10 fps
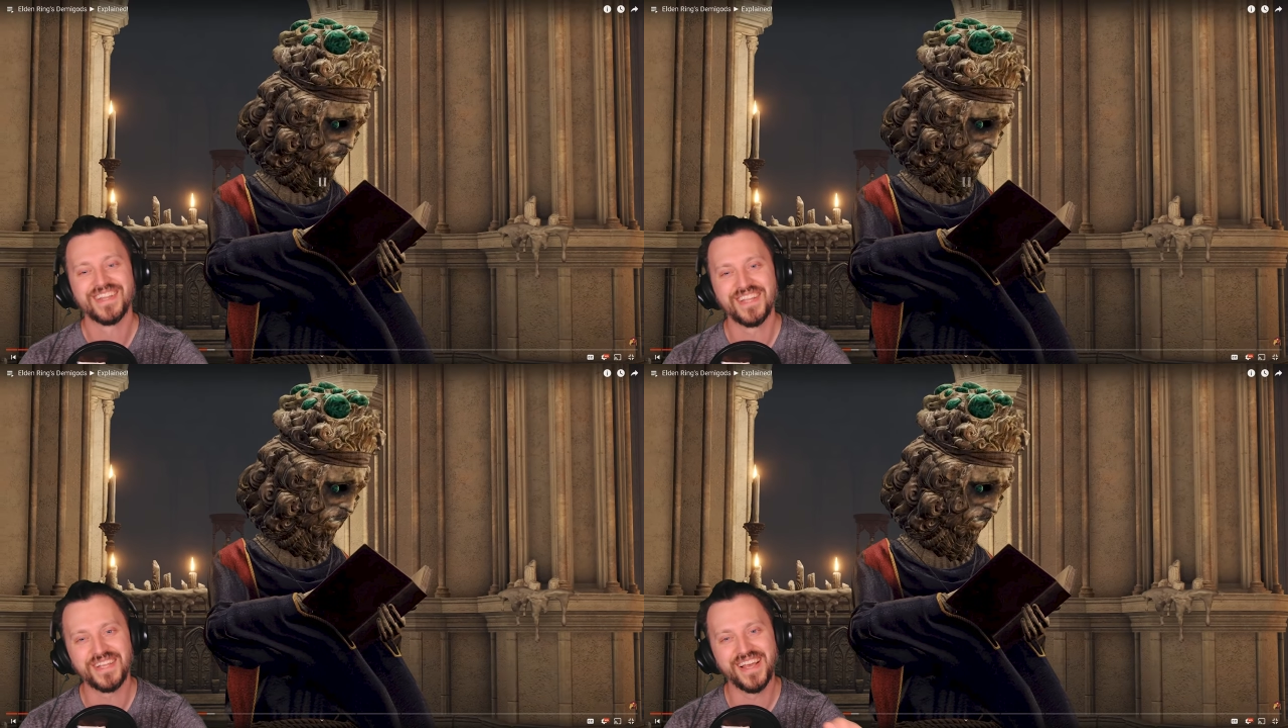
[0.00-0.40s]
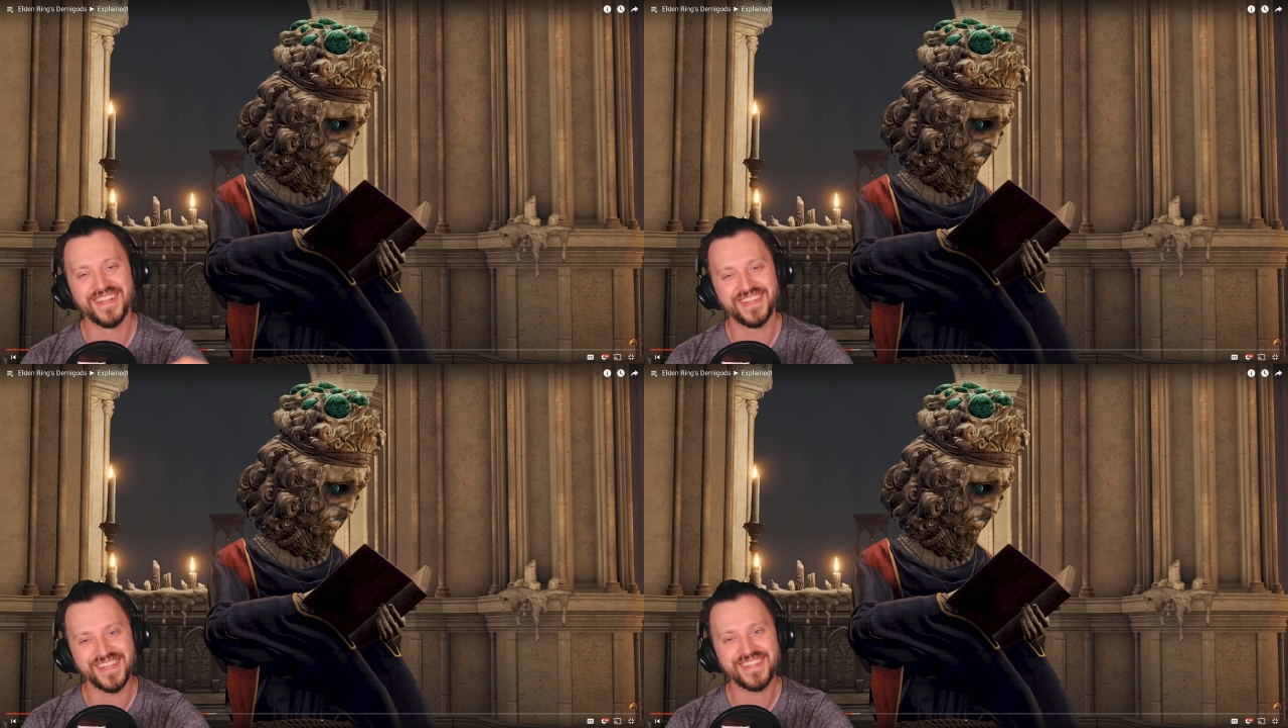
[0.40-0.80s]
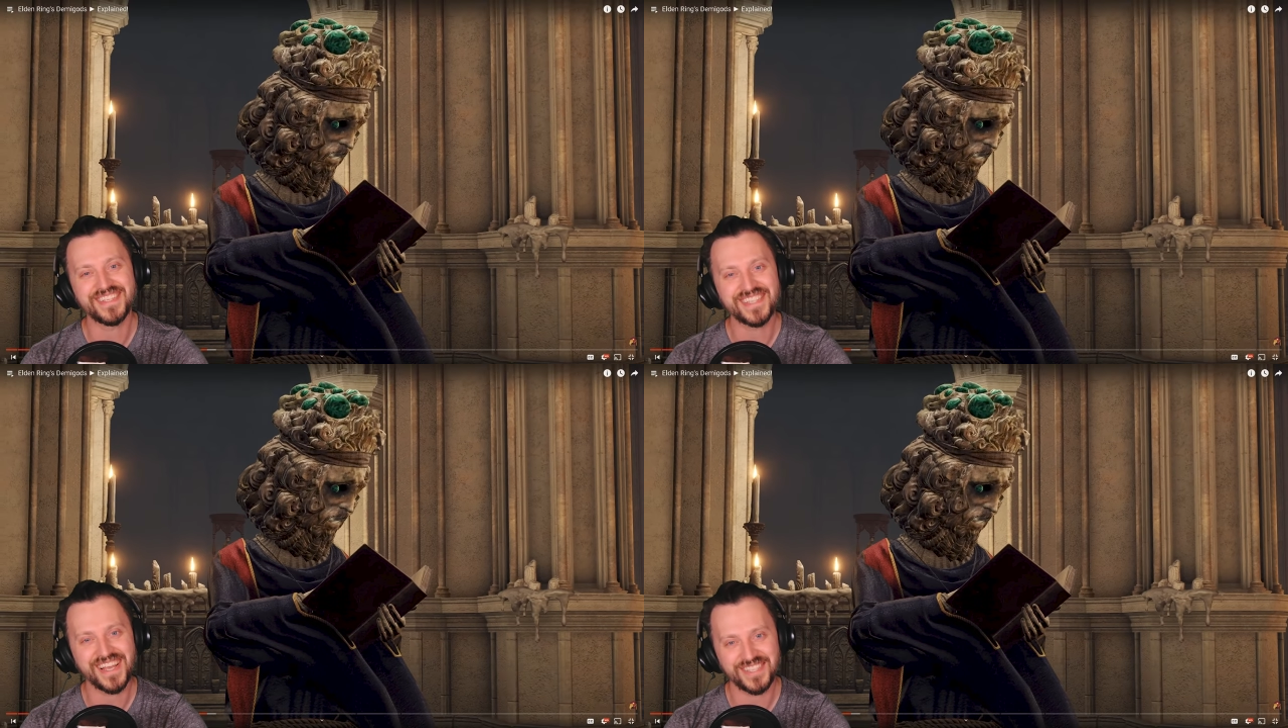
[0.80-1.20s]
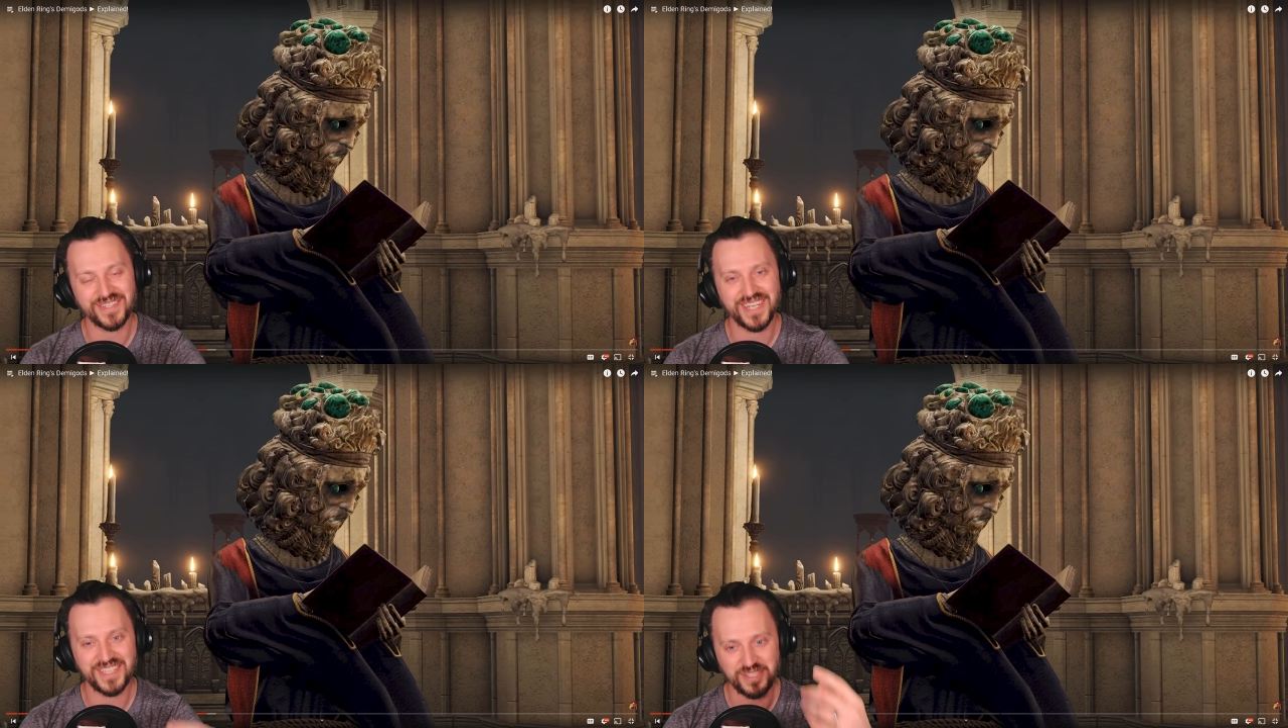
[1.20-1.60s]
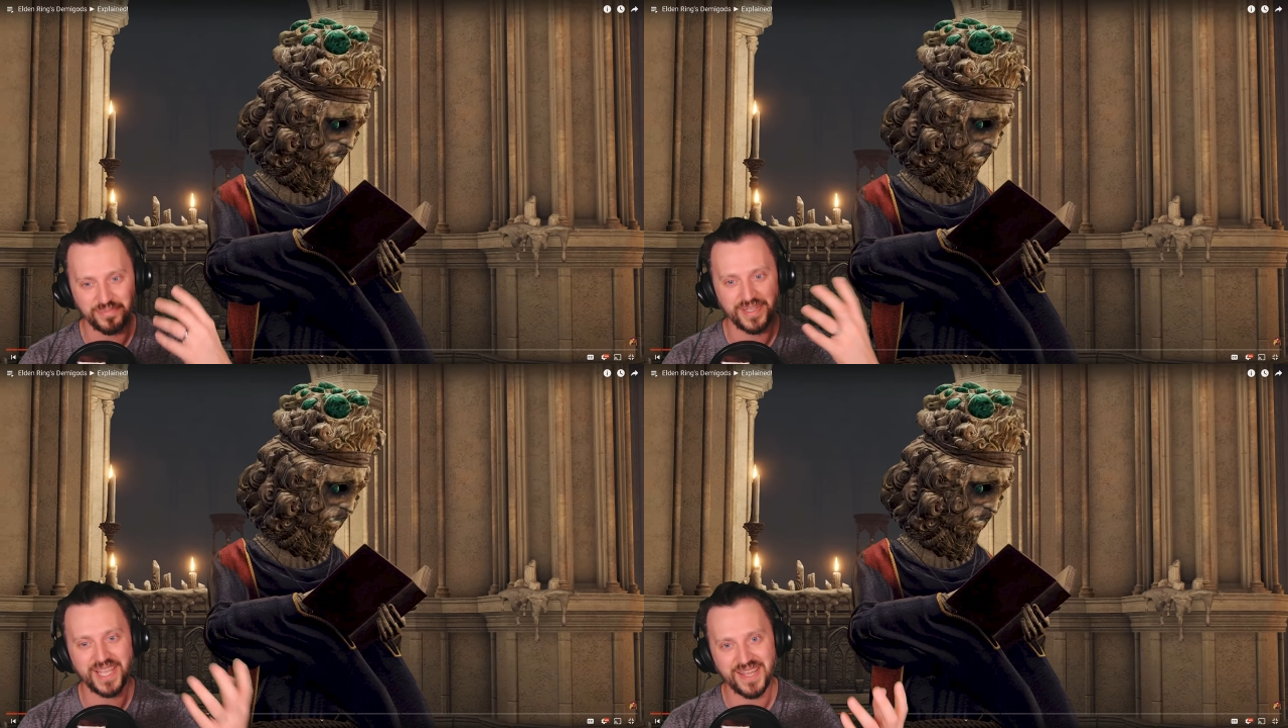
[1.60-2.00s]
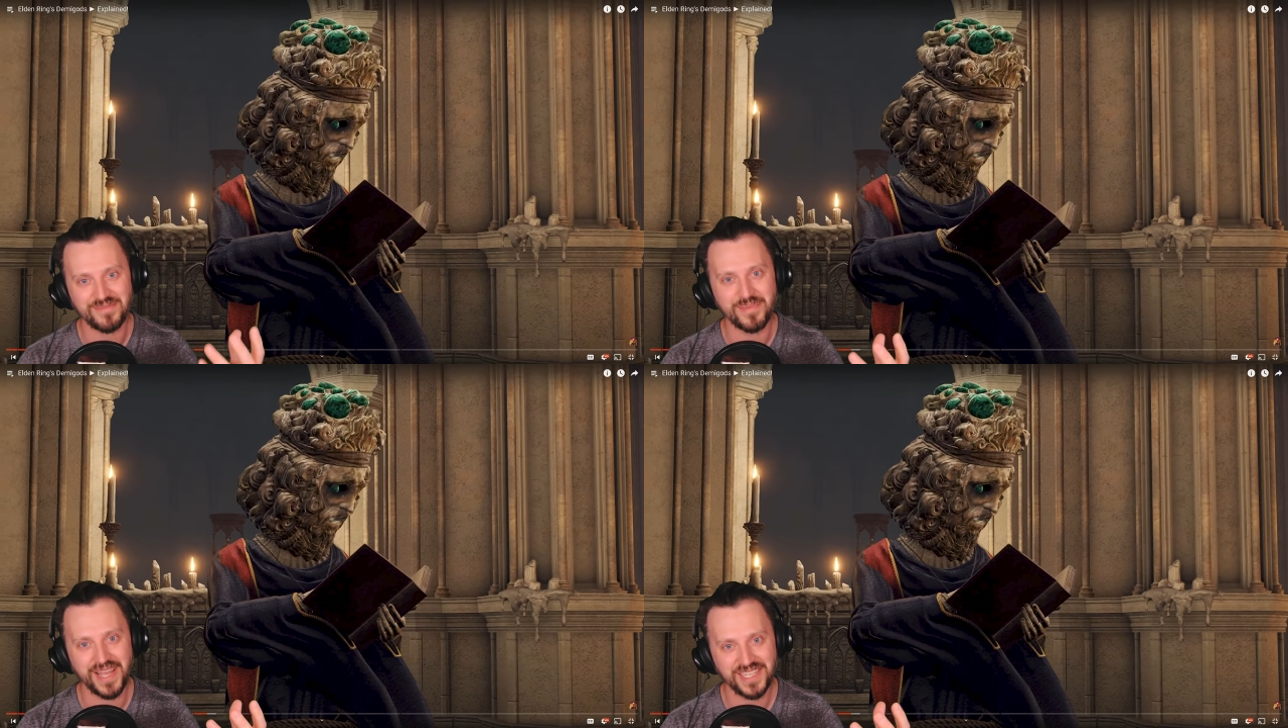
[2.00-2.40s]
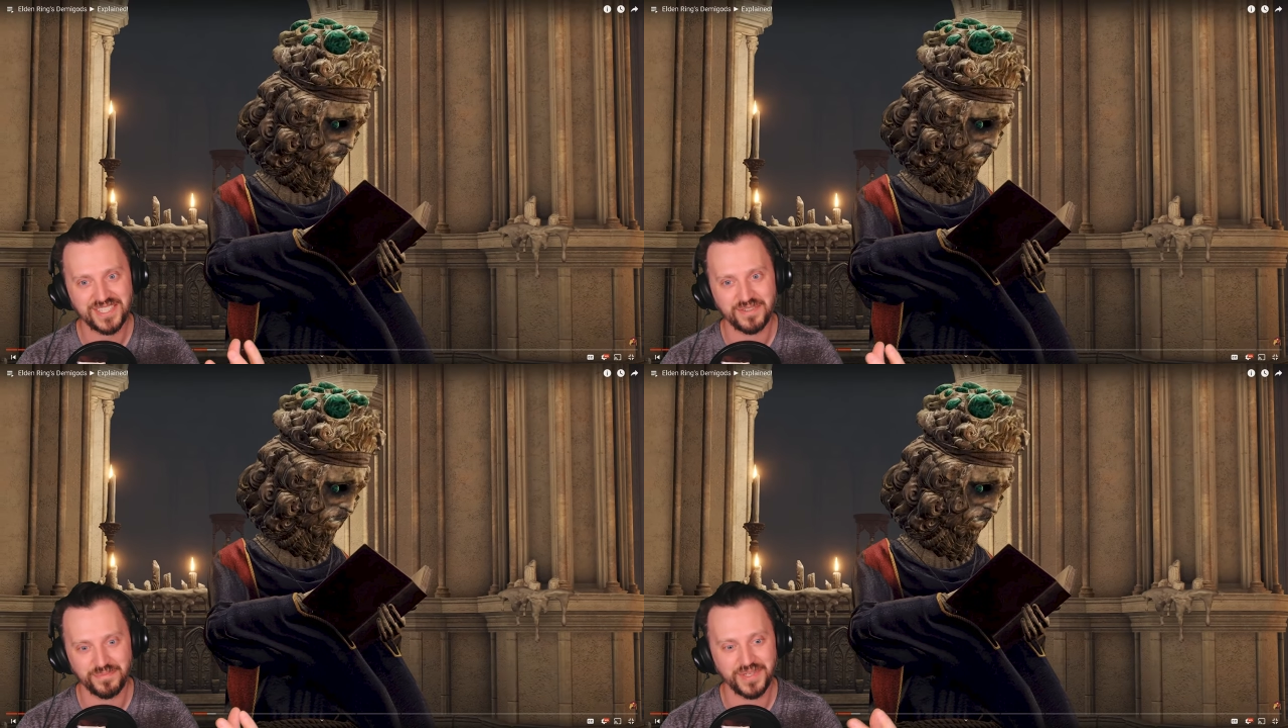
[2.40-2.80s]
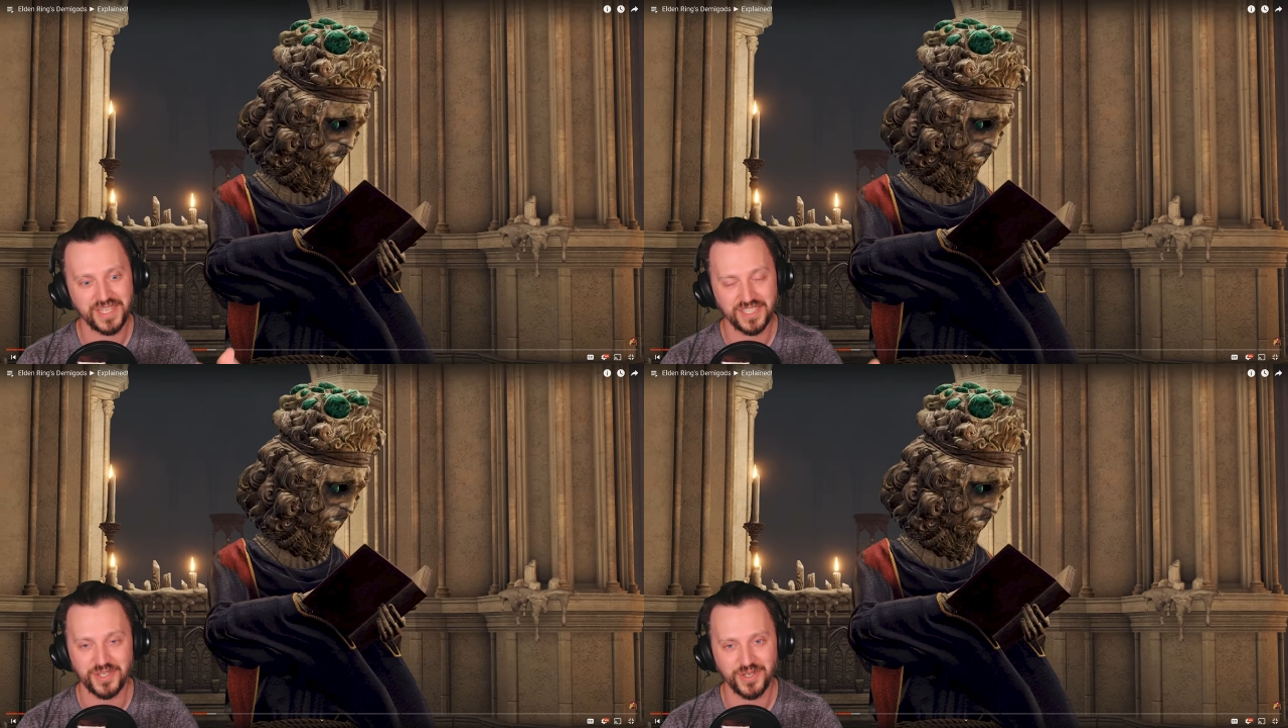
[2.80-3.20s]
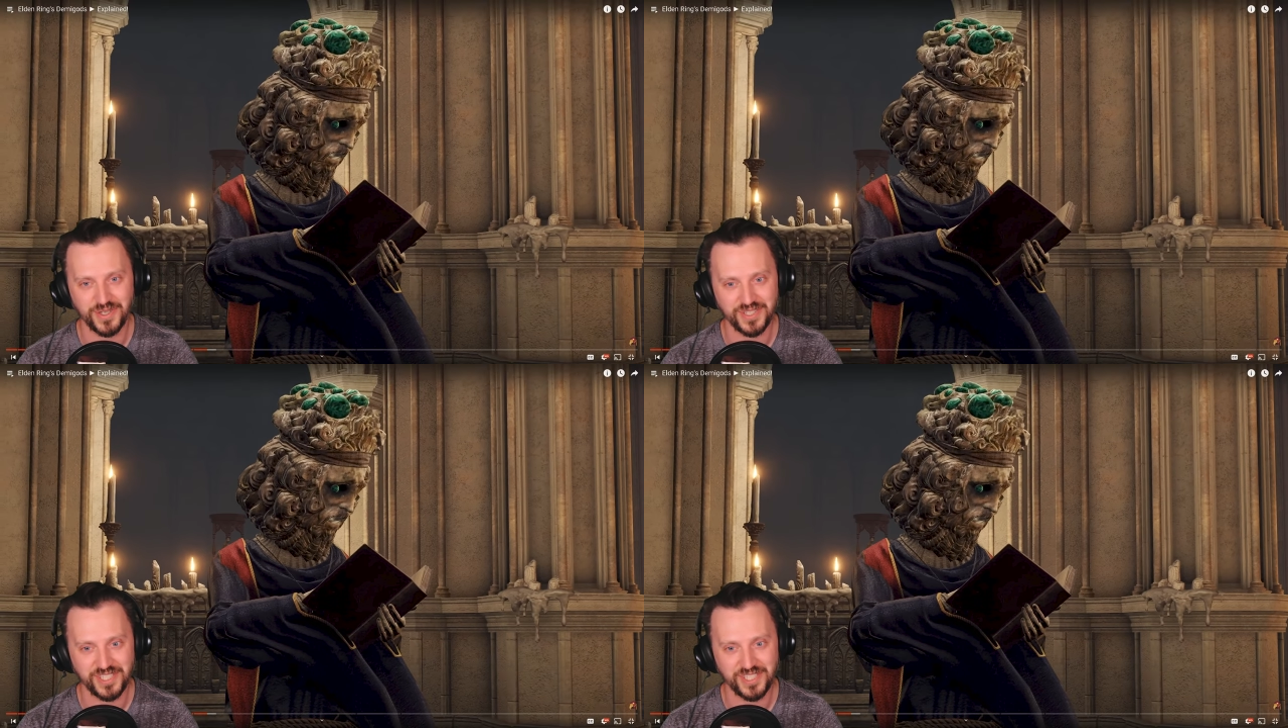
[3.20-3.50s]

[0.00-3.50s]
they, they, these guys all got these big head masks because of her.